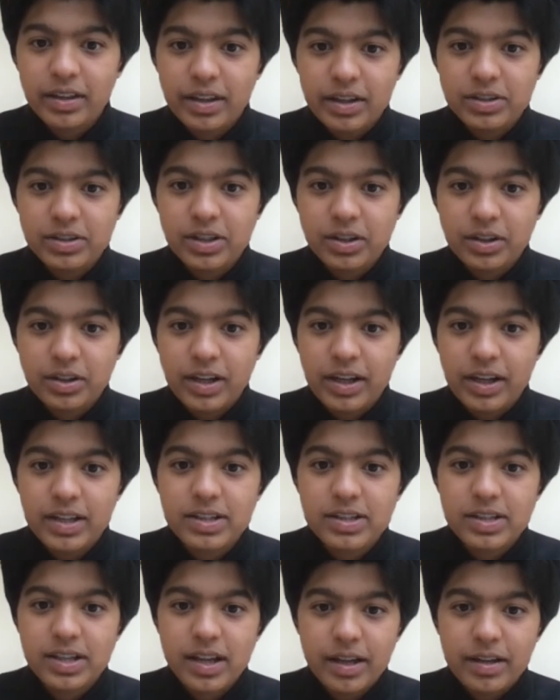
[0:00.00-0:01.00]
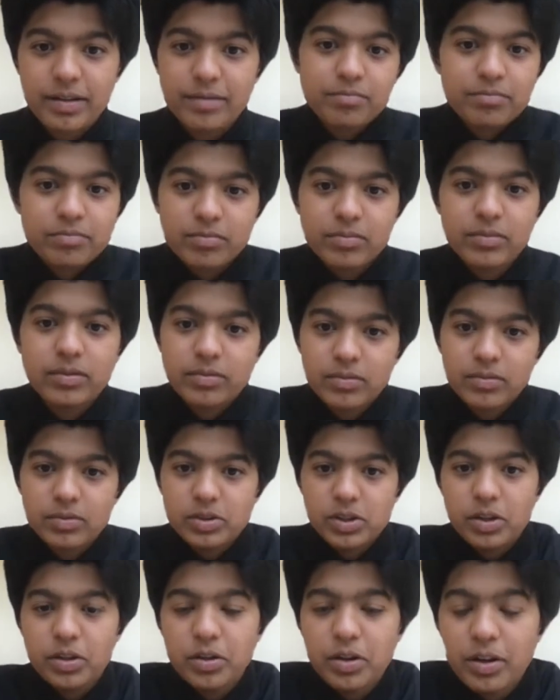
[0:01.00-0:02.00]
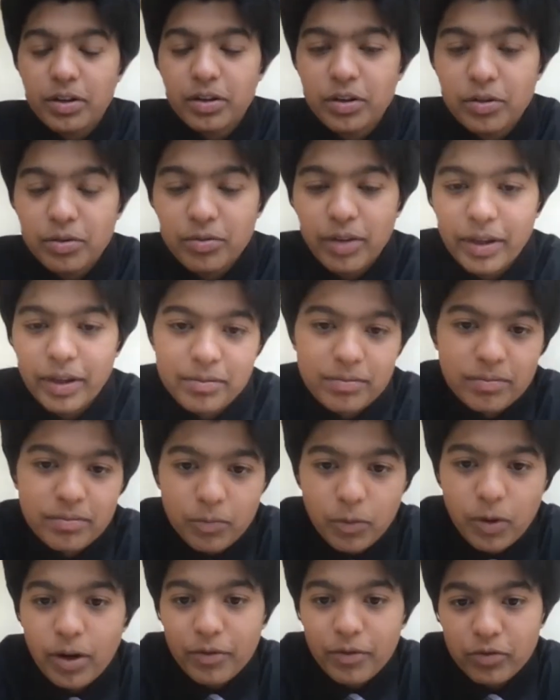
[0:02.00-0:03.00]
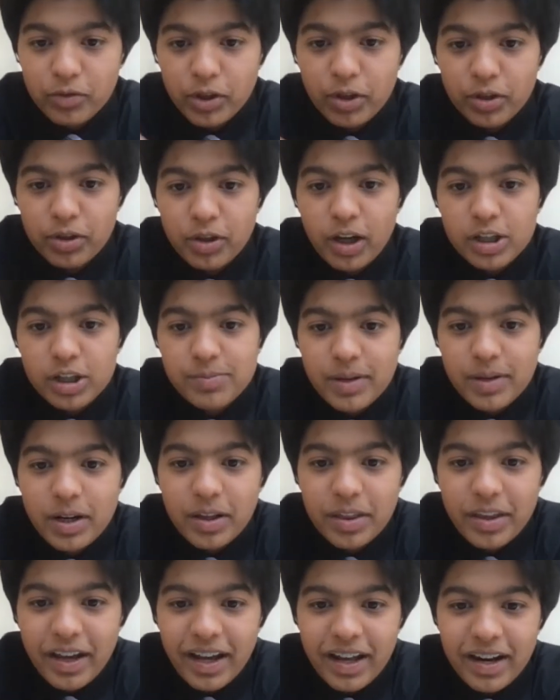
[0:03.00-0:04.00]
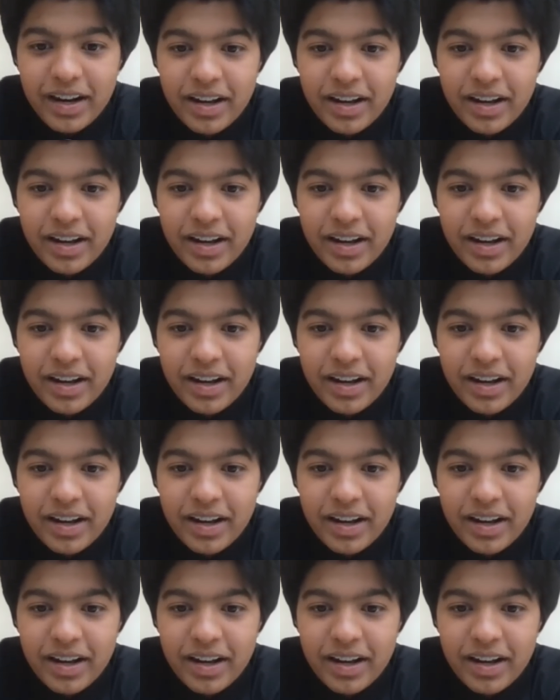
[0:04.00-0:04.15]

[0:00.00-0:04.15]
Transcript: They're still kids. And so you'd like, what have your thoughts been on that?